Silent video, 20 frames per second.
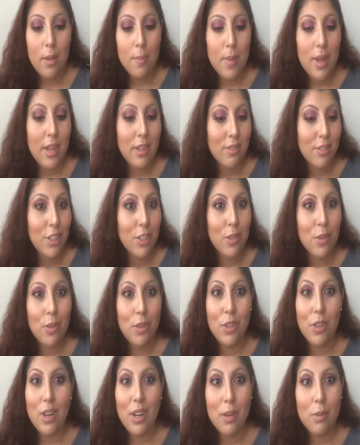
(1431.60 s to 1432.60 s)
And you
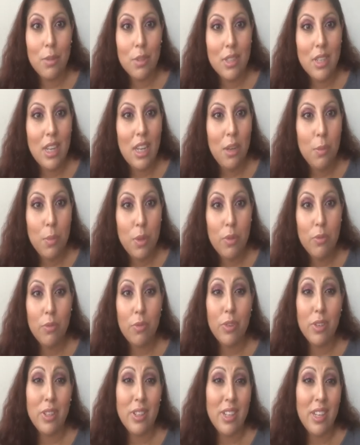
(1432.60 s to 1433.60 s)
know, you're able to keep
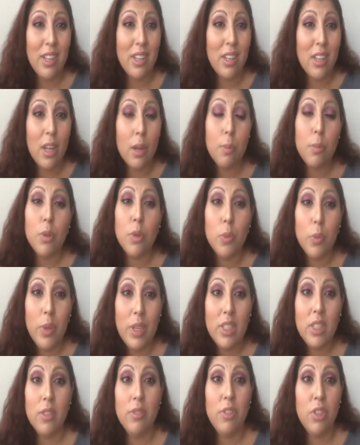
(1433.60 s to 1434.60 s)
them for like a couple of
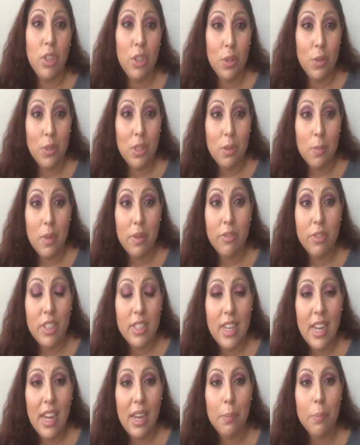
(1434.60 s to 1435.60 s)
weeks if you use them
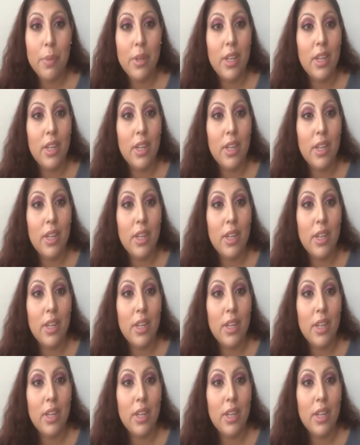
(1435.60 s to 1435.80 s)
every day,